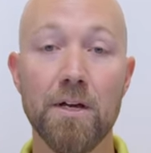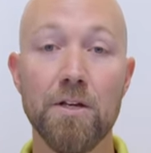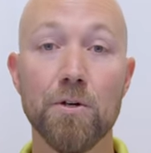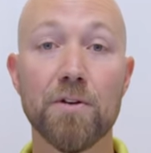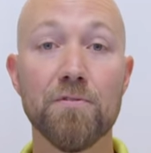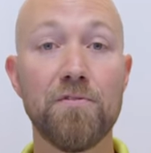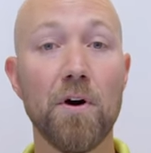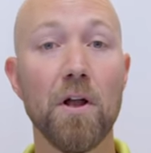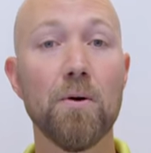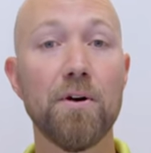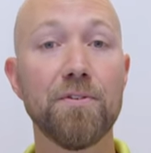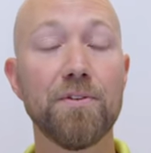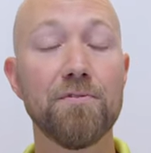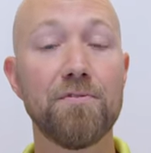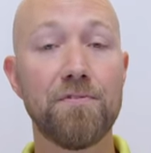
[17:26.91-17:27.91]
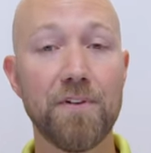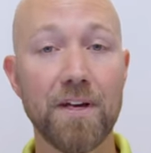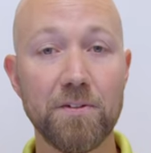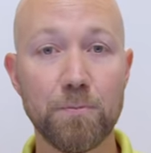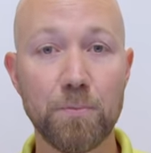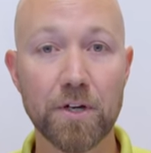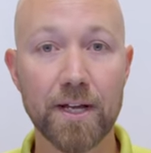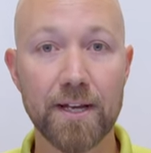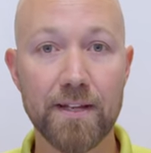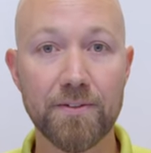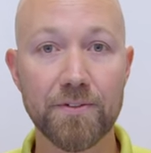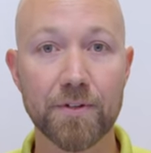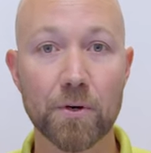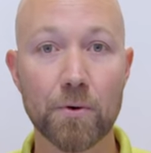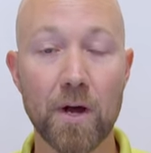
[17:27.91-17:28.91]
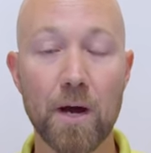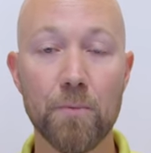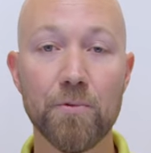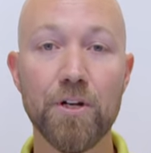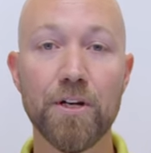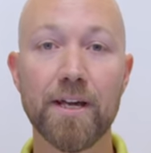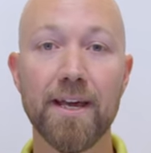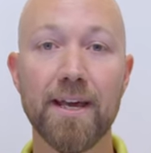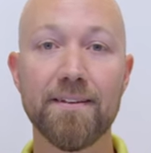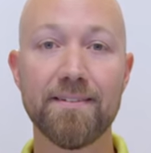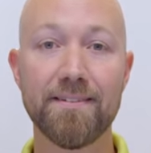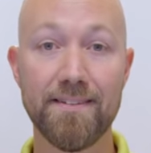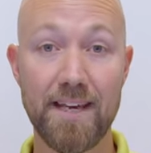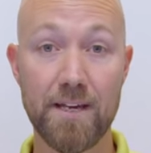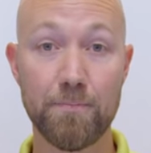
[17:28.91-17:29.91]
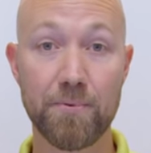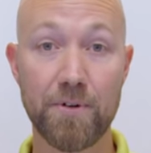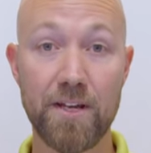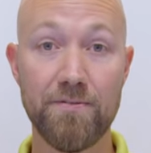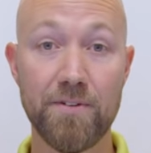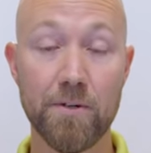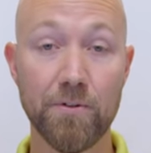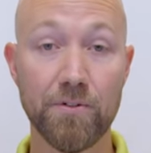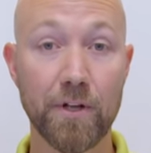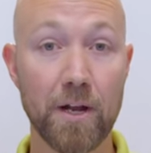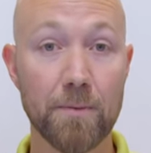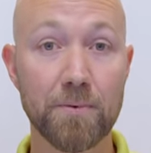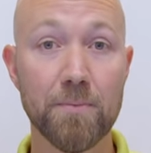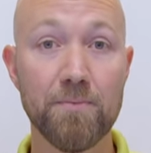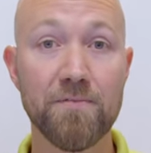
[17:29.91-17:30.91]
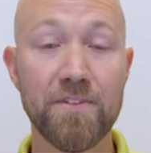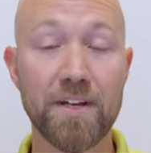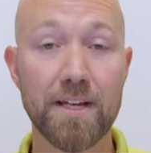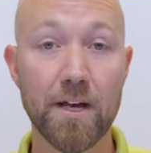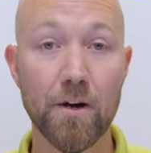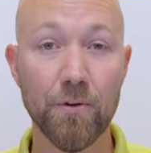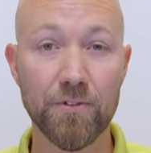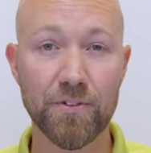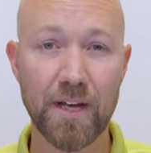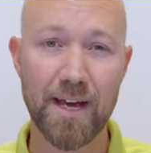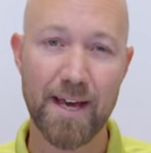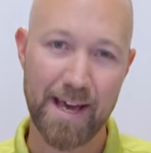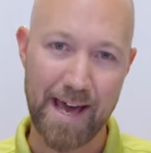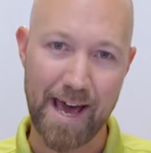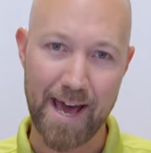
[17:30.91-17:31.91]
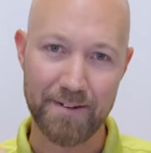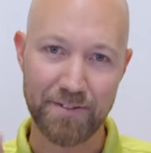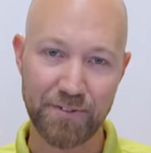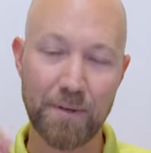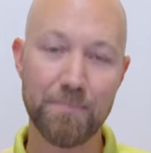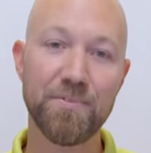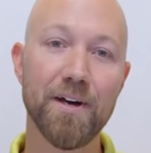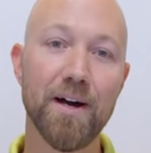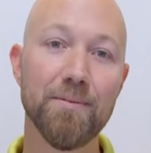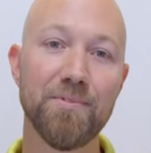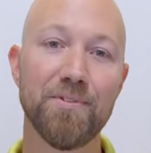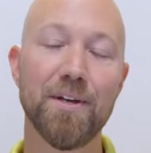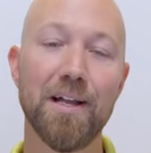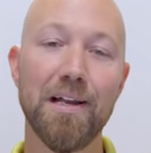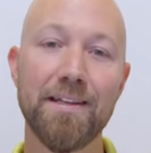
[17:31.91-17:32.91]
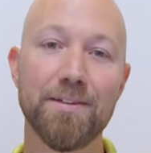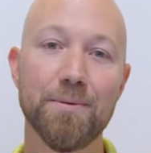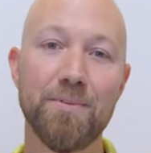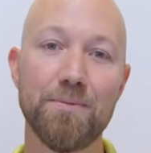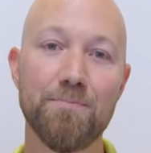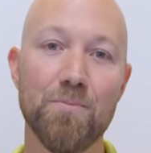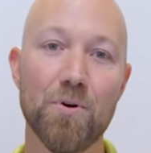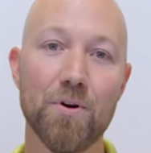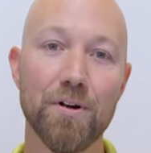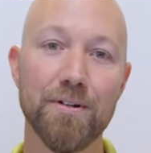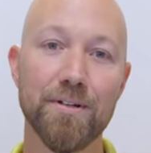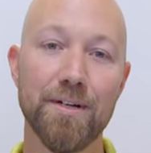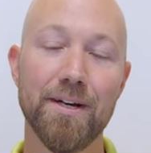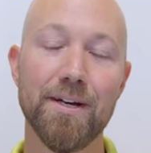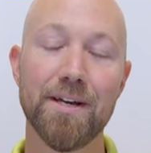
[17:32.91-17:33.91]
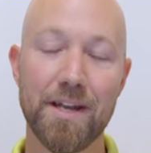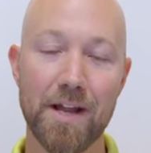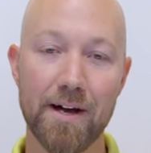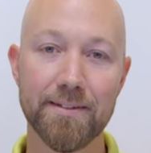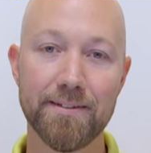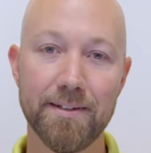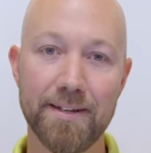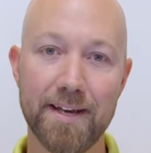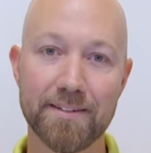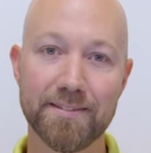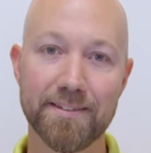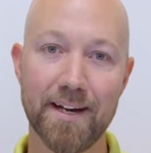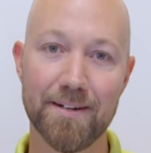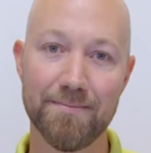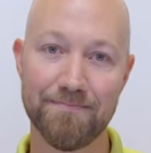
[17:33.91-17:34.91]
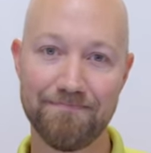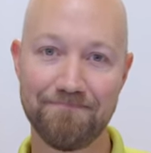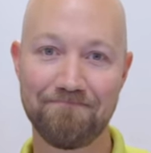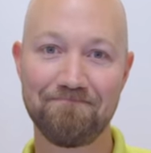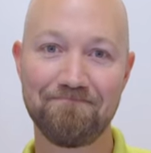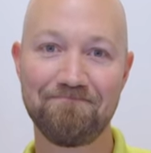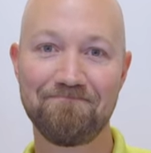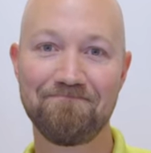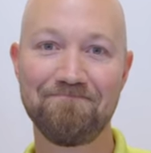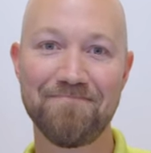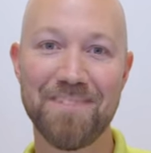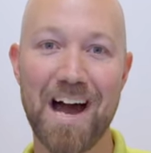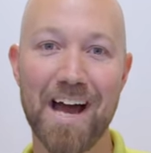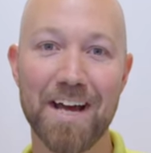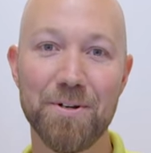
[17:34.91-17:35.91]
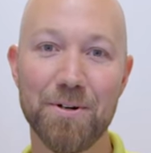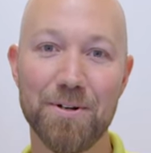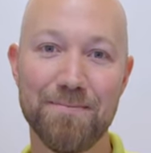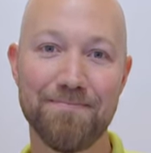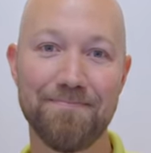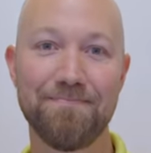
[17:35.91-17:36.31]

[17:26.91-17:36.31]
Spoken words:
You can follow us on Facebook and Instagram, where you can get sneak previews on upcoming videos and sometimes a little bit more. Now, until next time, hejdå!